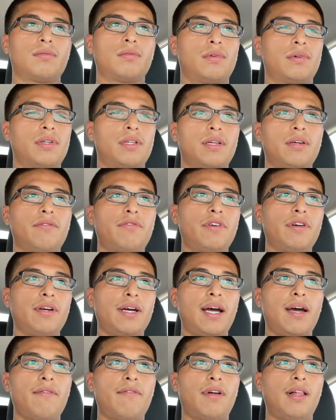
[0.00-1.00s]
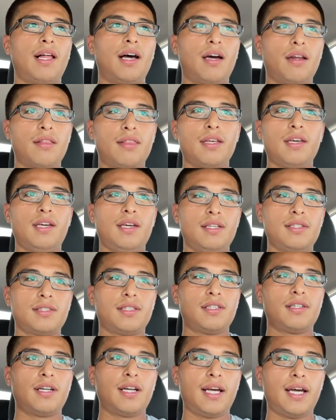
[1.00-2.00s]
well, if you have a lot of things
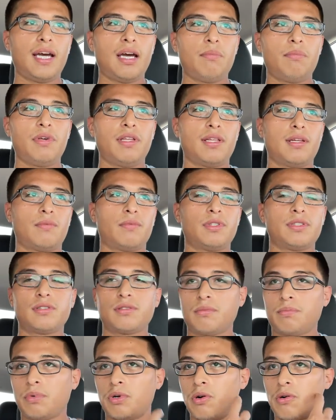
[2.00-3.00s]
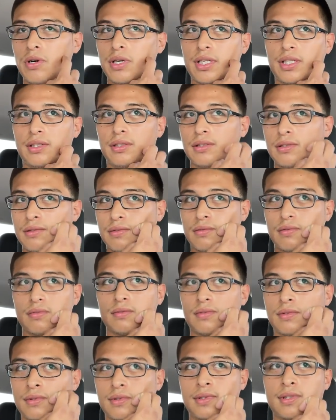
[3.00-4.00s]
and you're not happy, then what's the point
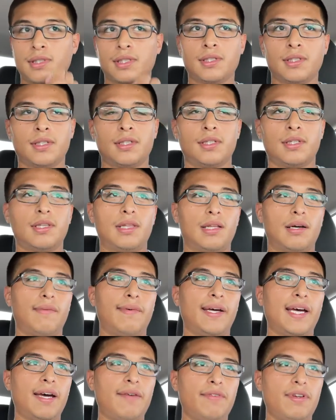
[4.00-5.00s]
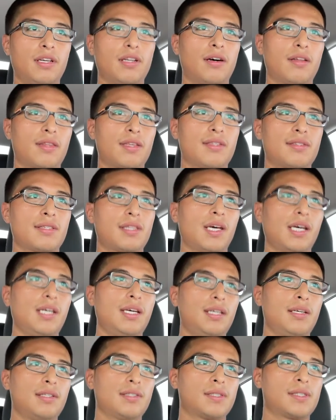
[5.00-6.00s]
of having all these
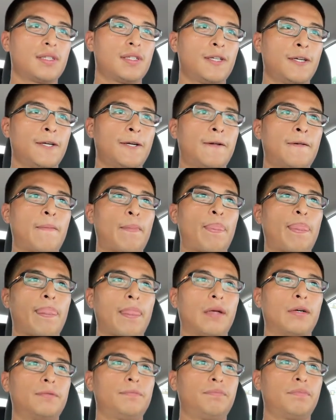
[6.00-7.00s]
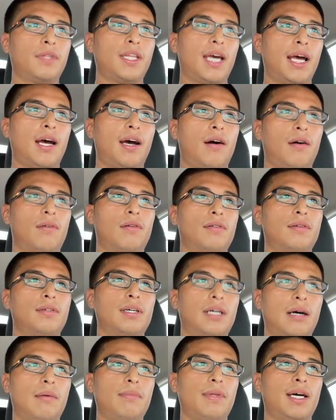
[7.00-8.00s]
things? Now,
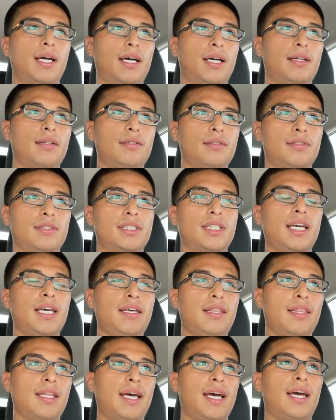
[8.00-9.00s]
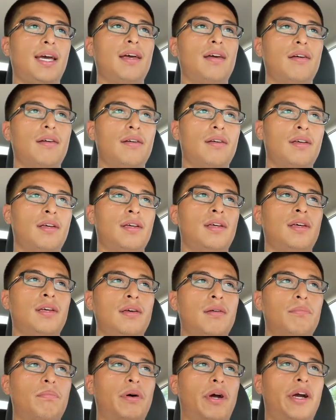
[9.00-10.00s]
I'm not saying that
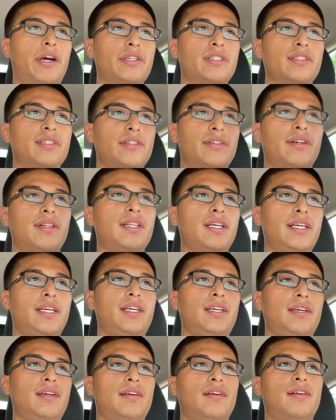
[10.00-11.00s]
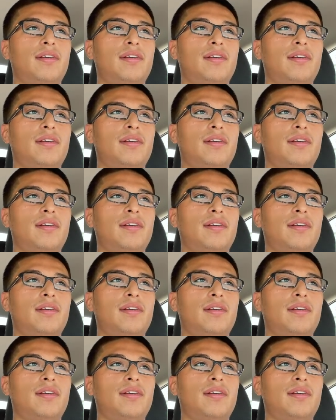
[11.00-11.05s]
personally,